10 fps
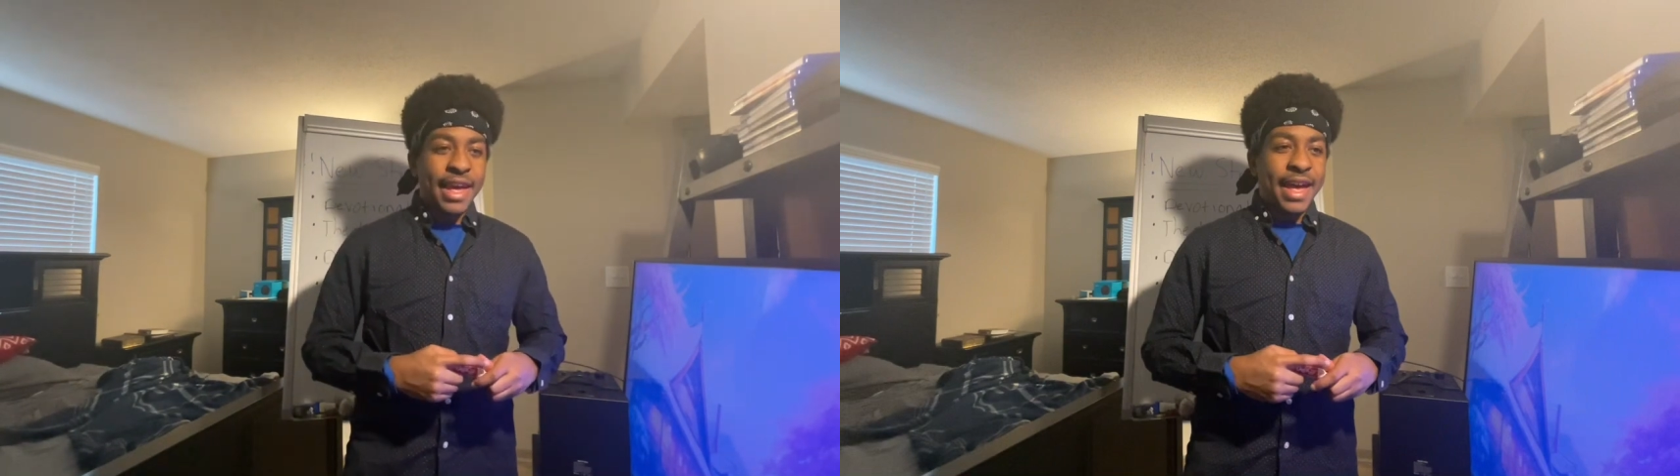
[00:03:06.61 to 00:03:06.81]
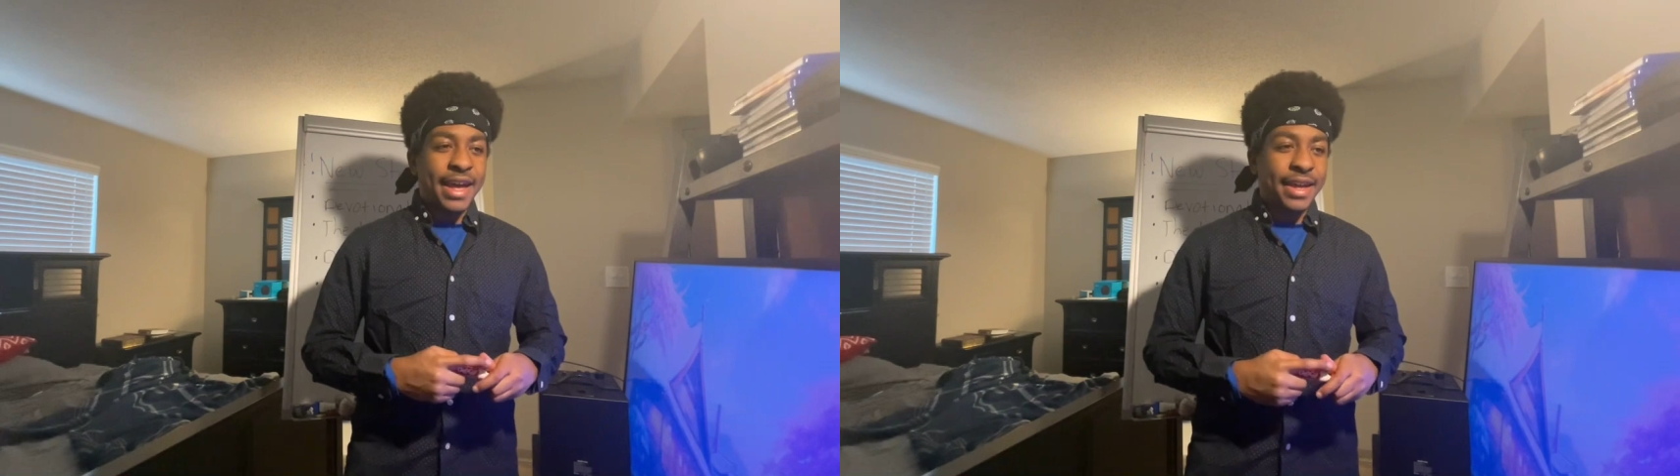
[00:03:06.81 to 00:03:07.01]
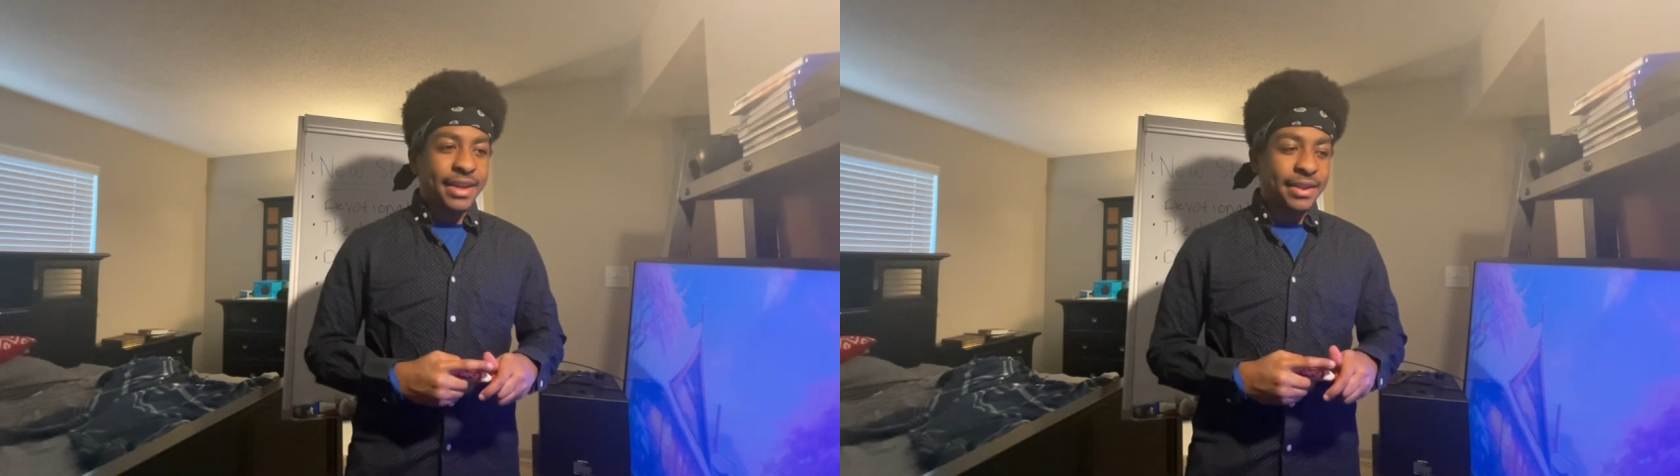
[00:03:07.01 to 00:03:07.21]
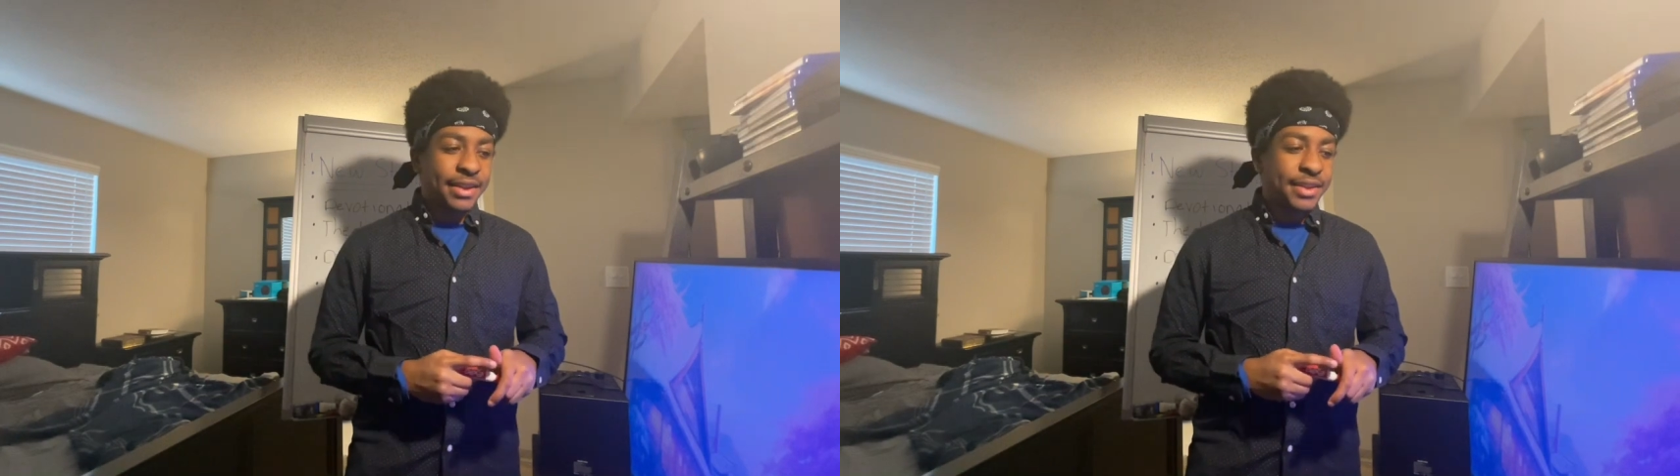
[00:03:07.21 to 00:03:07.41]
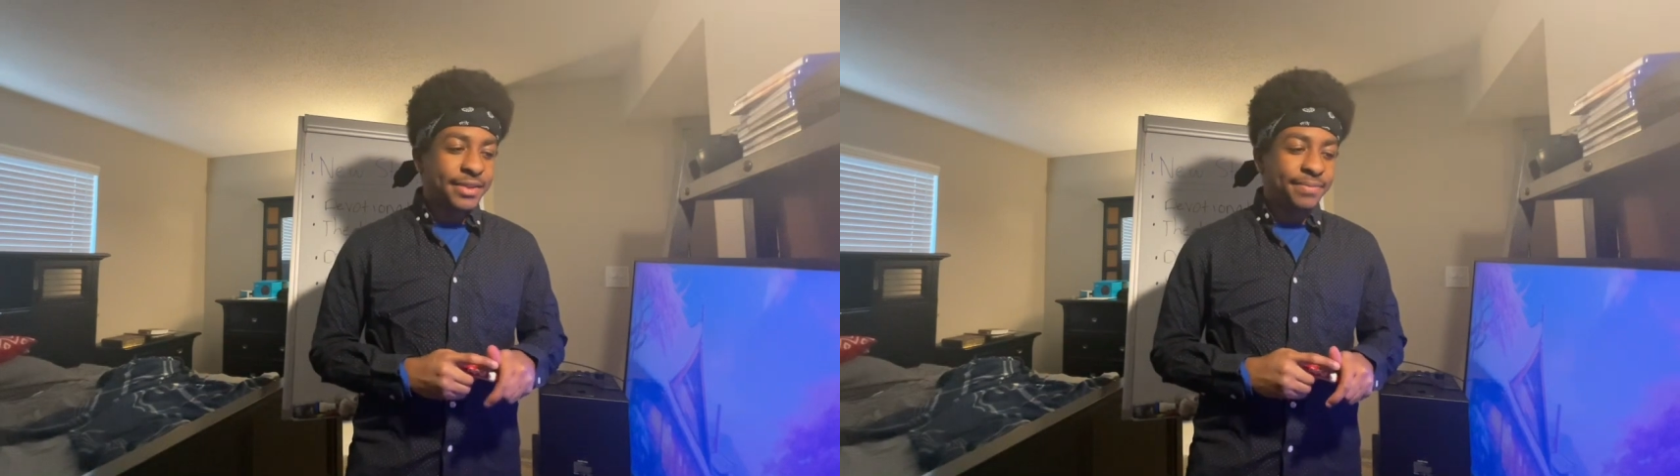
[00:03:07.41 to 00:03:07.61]

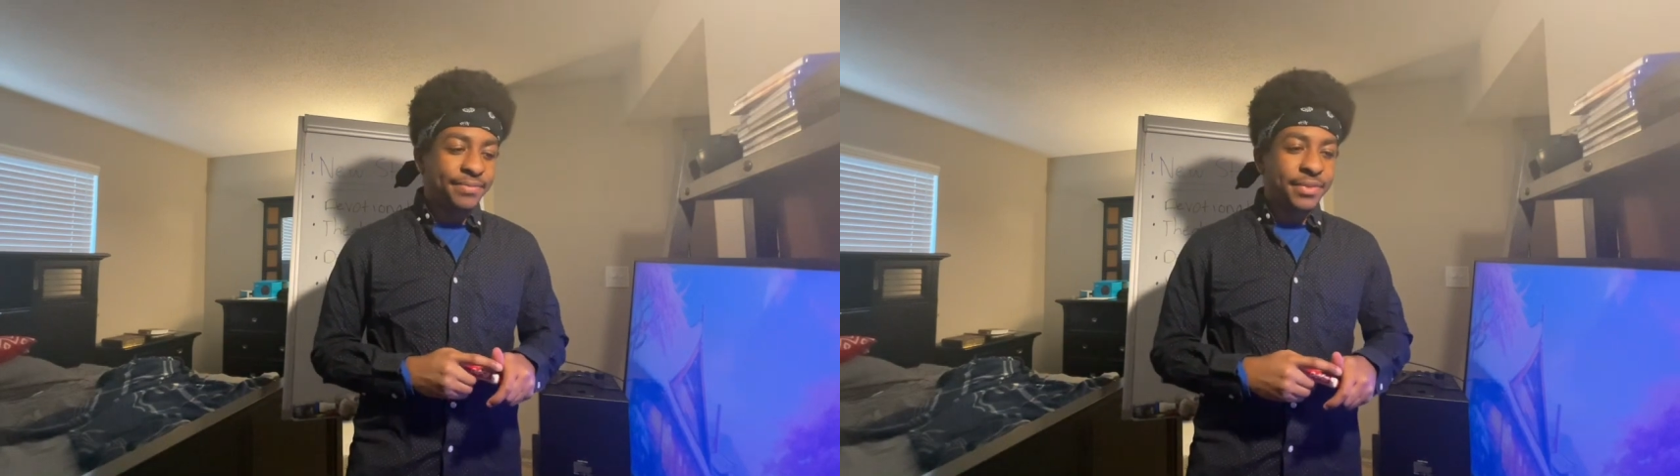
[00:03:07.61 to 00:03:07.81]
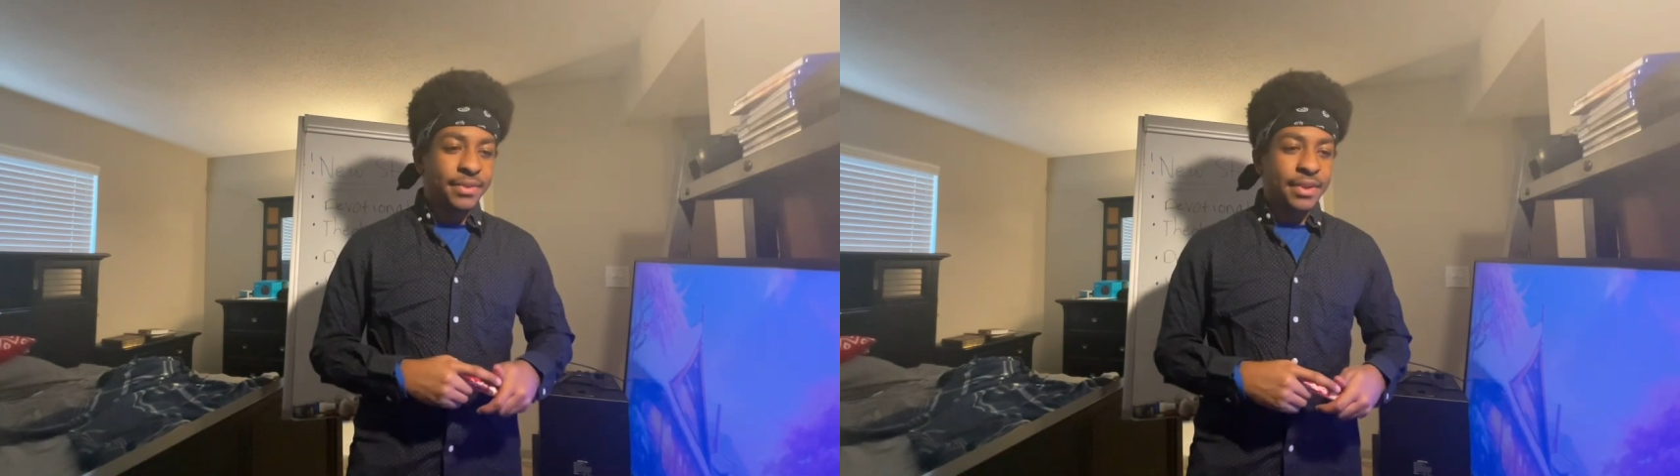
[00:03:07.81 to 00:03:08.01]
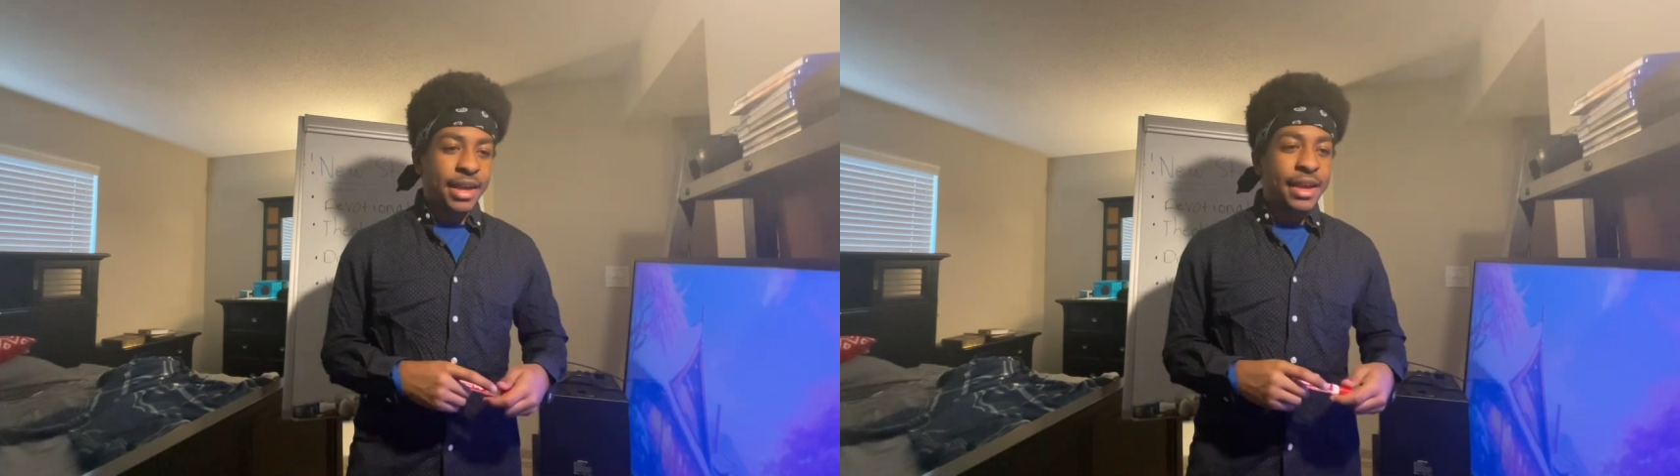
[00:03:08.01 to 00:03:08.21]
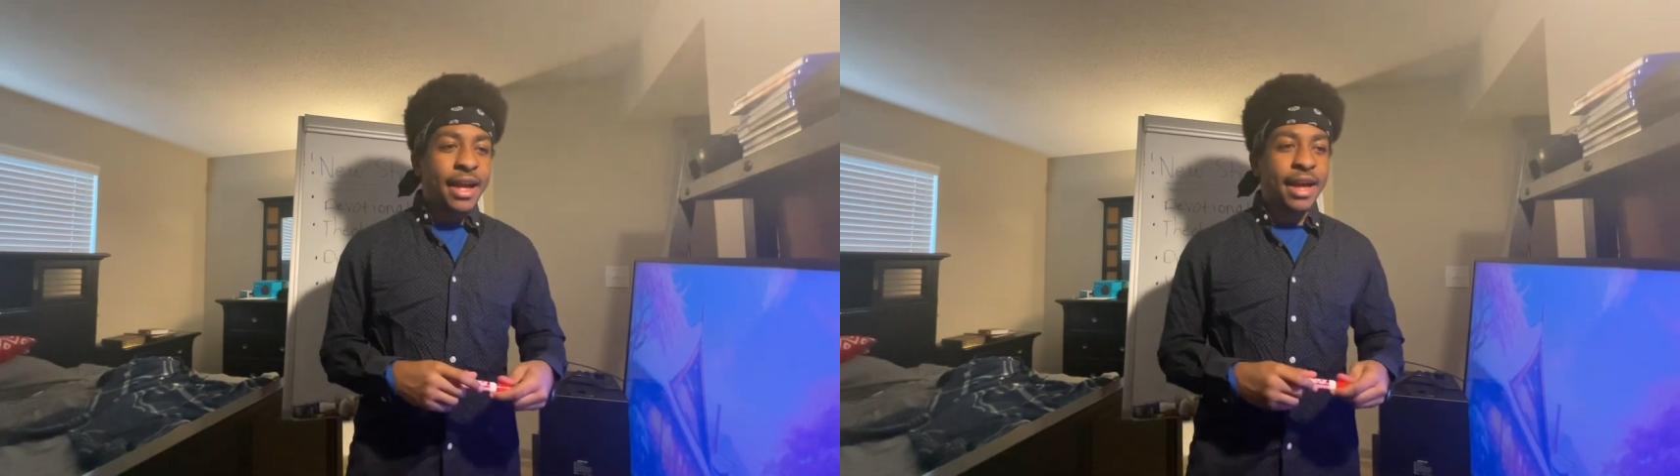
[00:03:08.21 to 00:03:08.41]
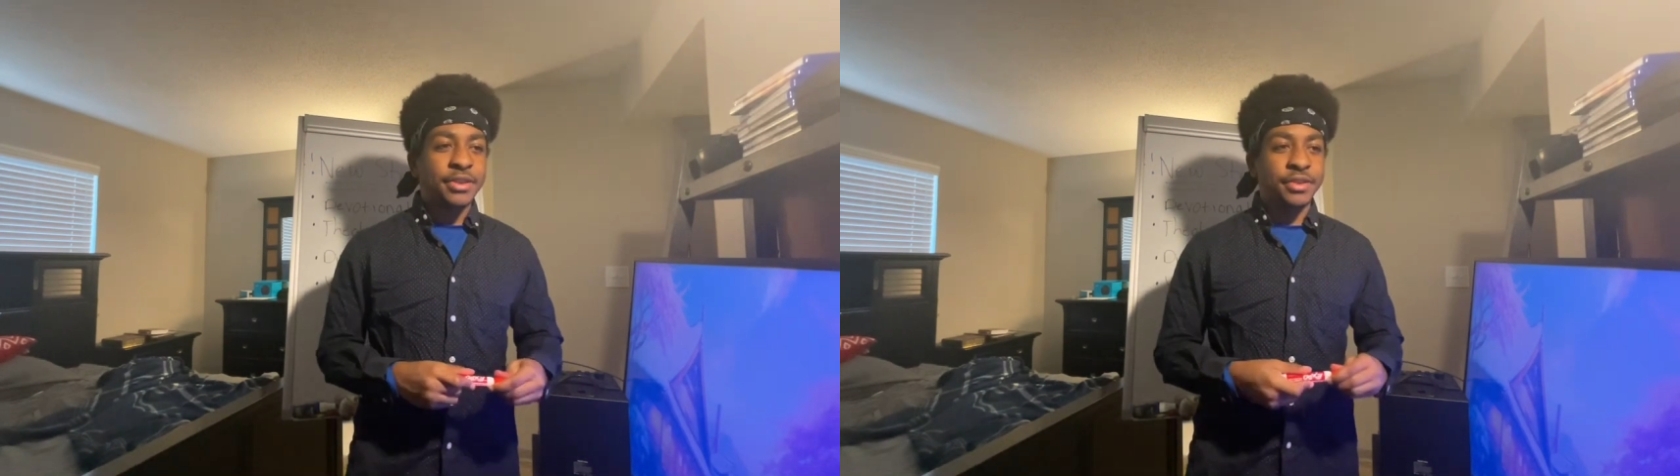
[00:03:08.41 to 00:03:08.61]
and he
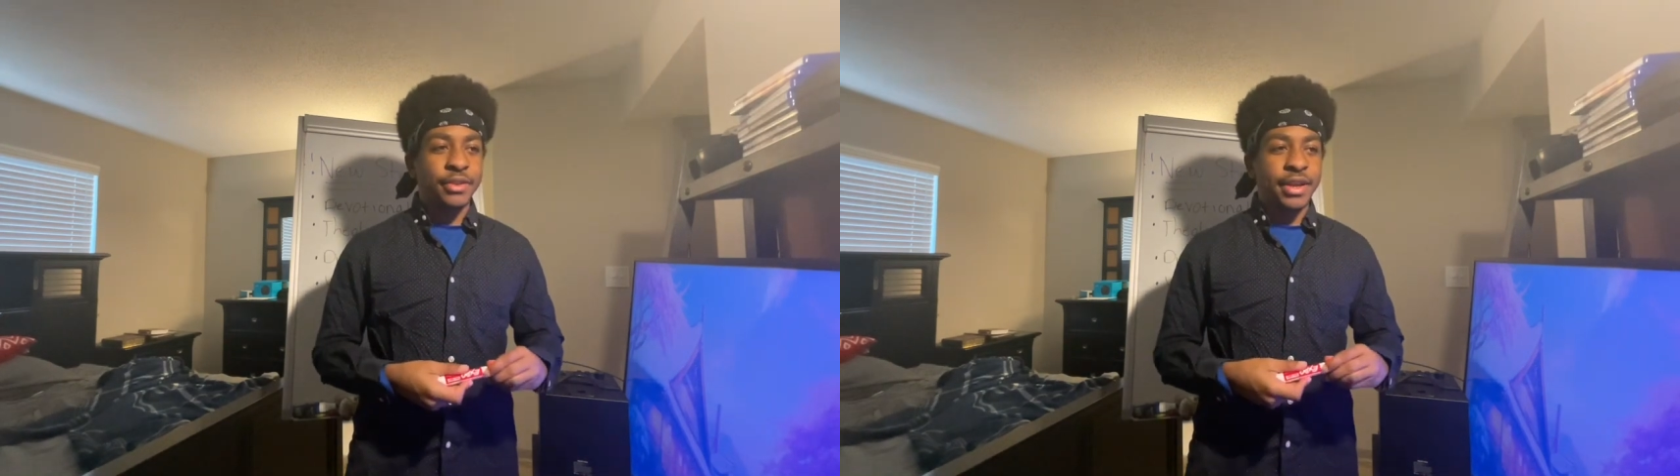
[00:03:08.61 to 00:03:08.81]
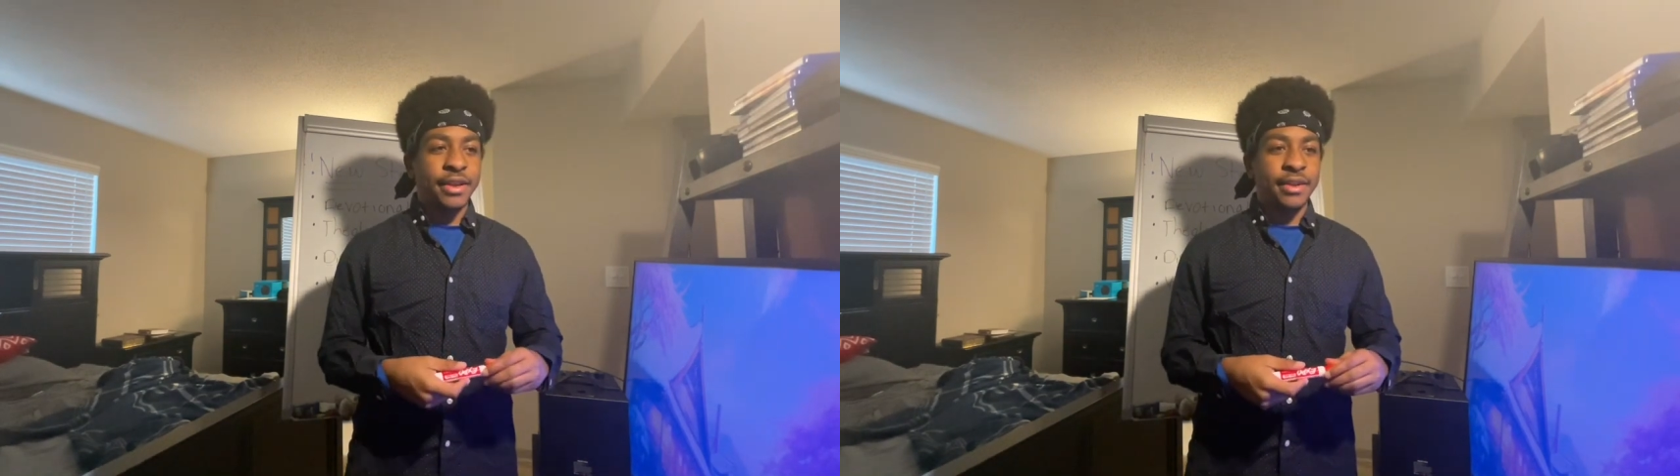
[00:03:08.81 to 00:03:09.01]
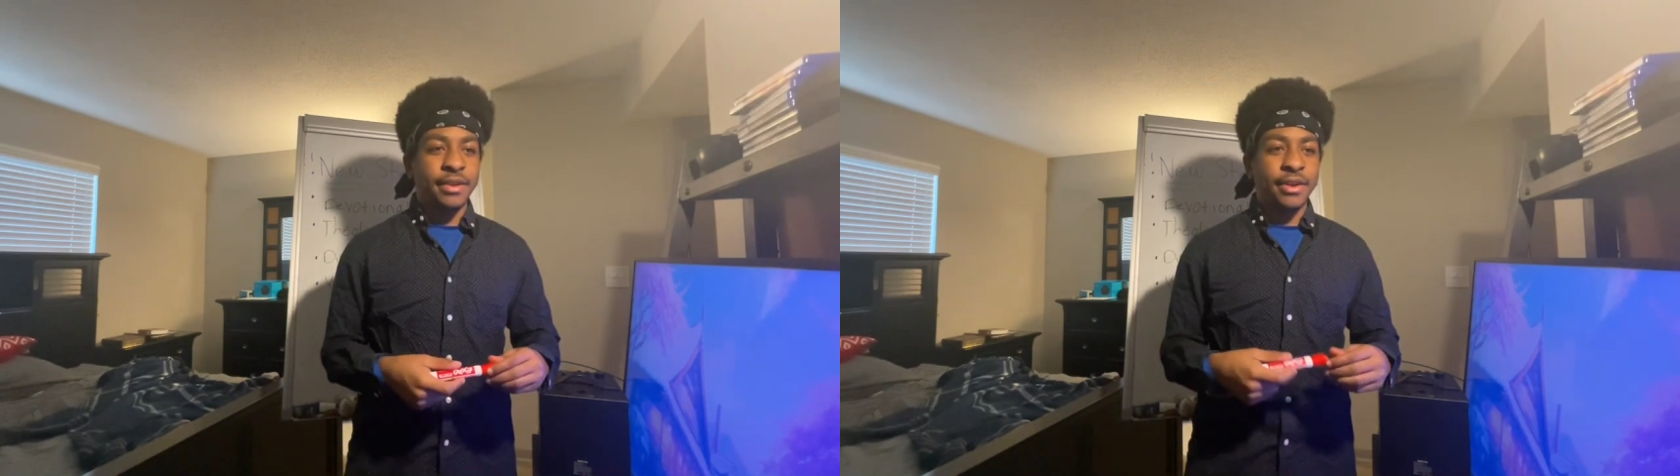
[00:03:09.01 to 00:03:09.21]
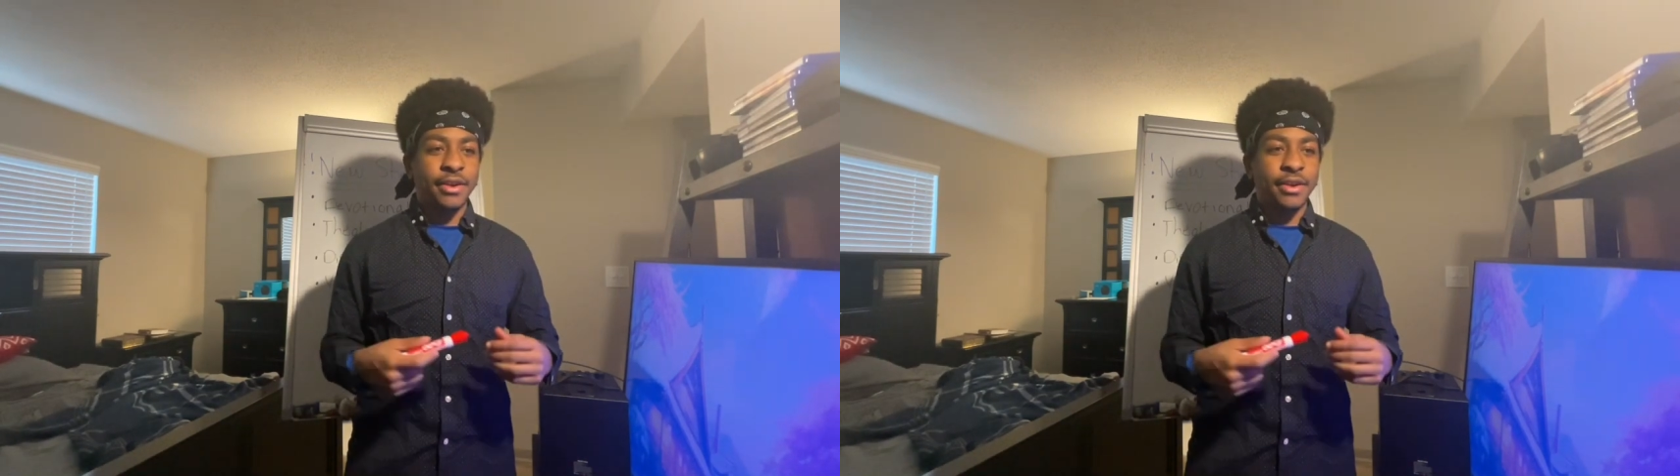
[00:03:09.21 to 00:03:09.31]
actually